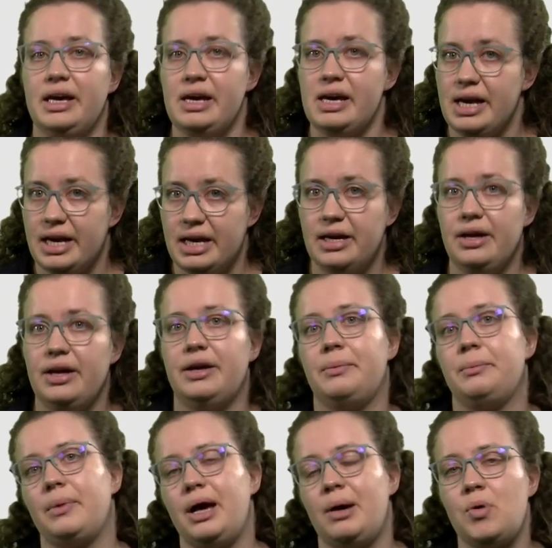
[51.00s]
a, eh,
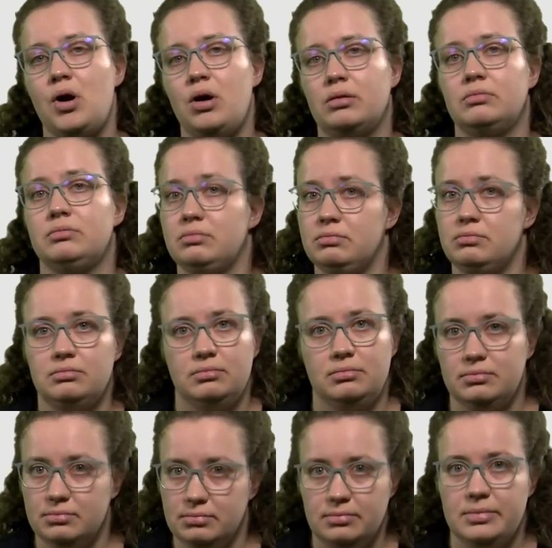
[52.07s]
um, among
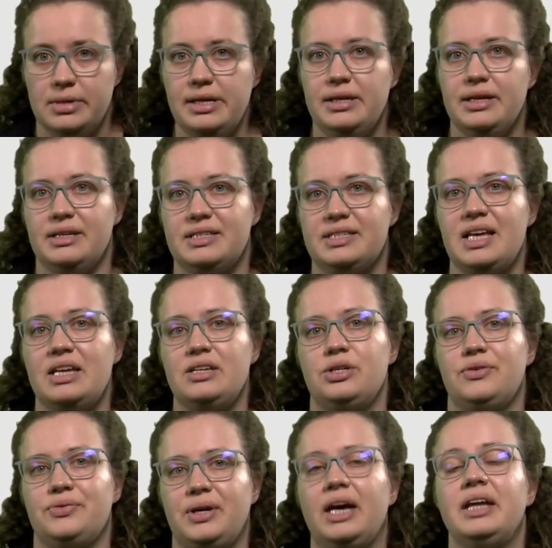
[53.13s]
a set
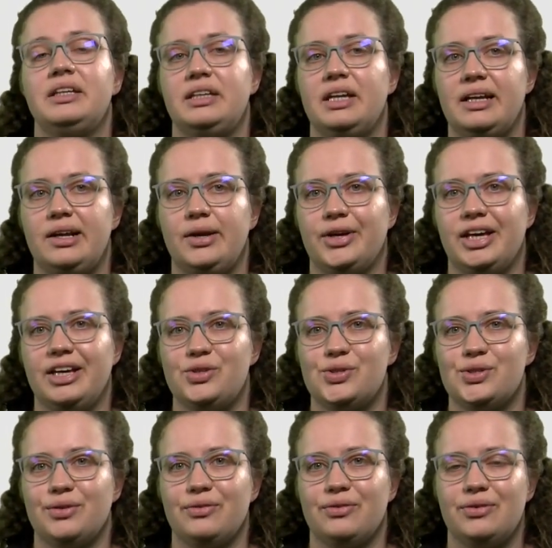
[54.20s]
of candidate
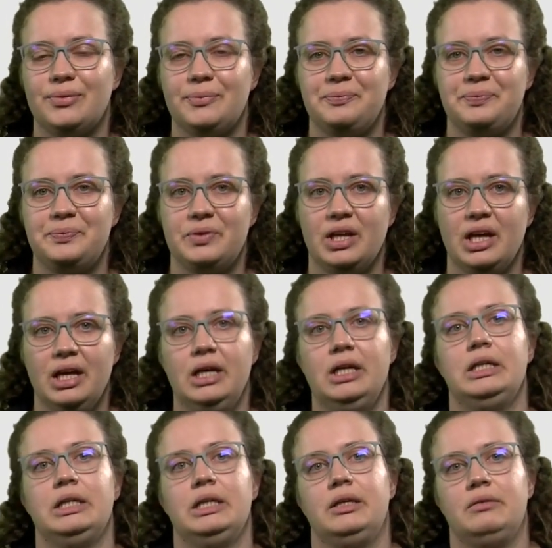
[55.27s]
locations?
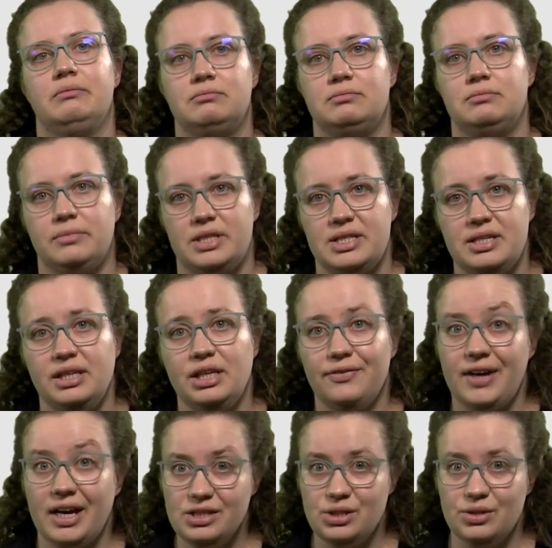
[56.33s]
The city of
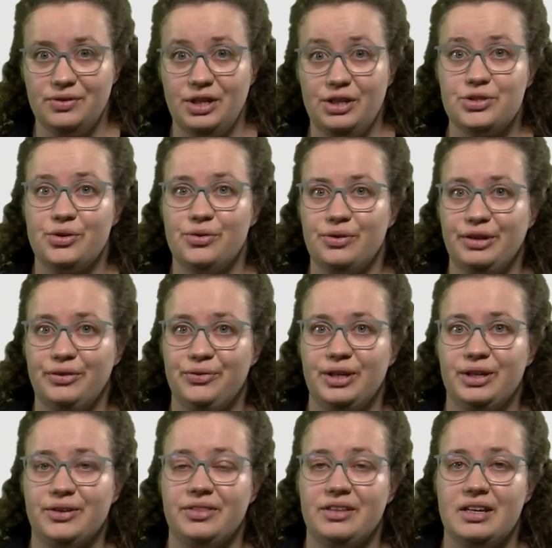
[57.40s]
Eindhoven has already
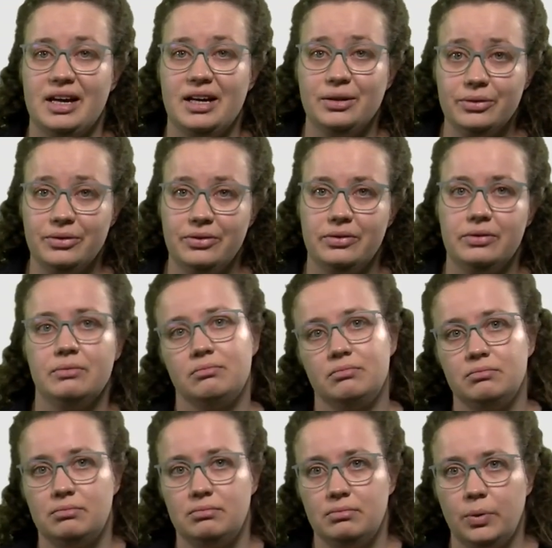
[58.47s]
figured that out,
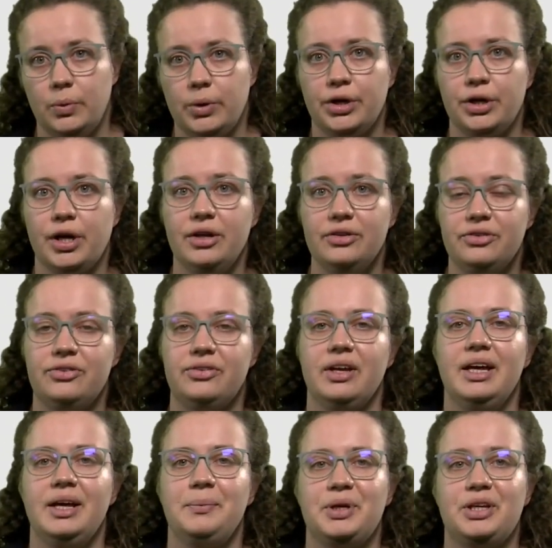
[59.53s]
or not,
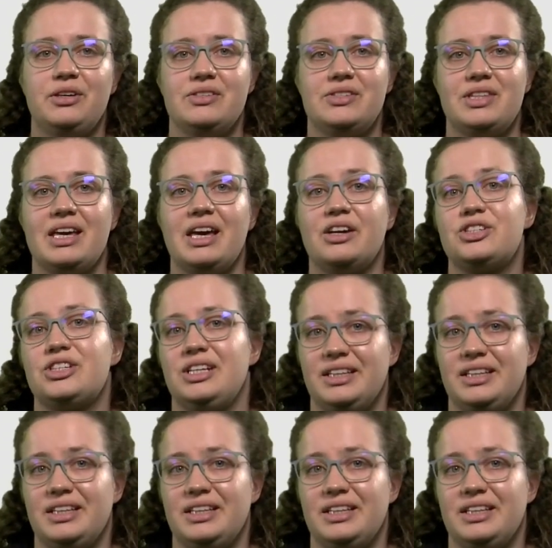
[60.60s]
because they actually